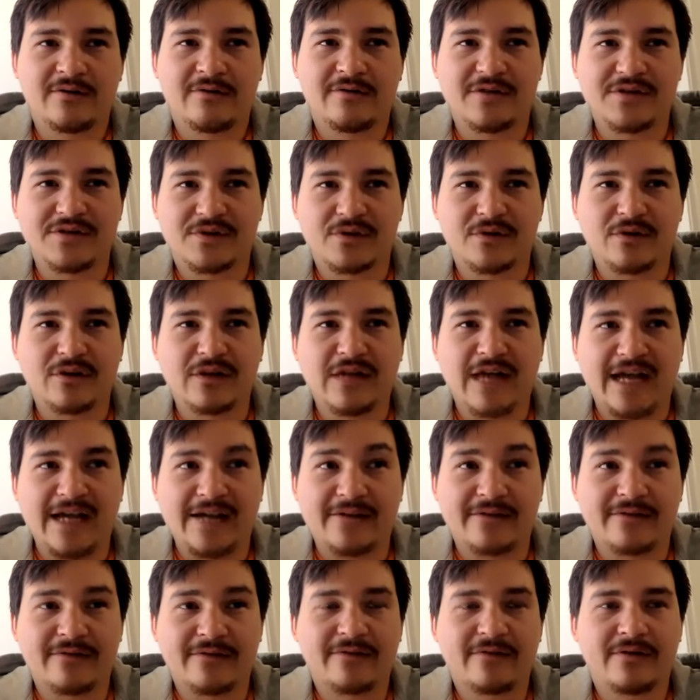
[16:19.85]
physical
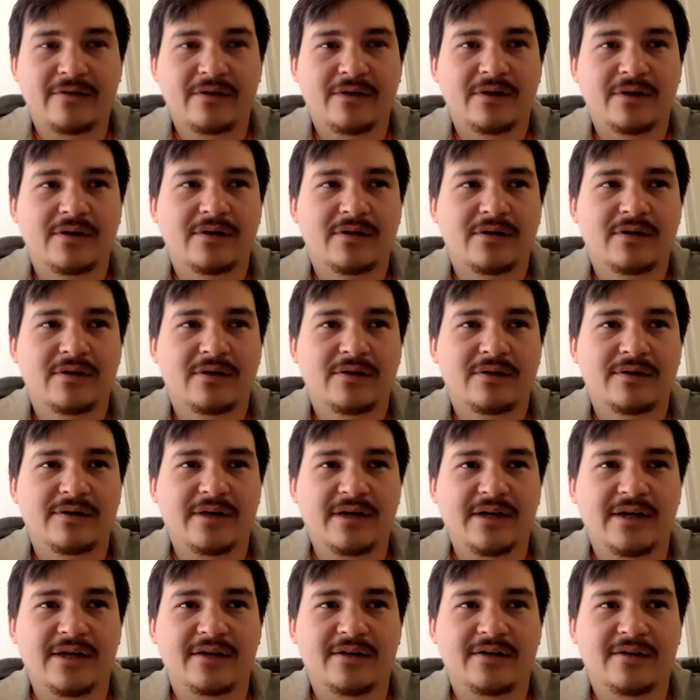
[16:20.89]
life,
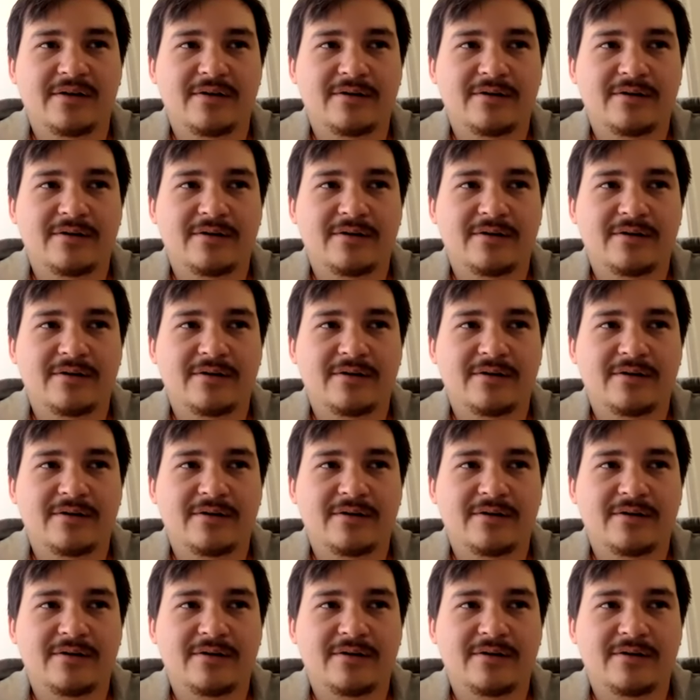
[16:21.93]
that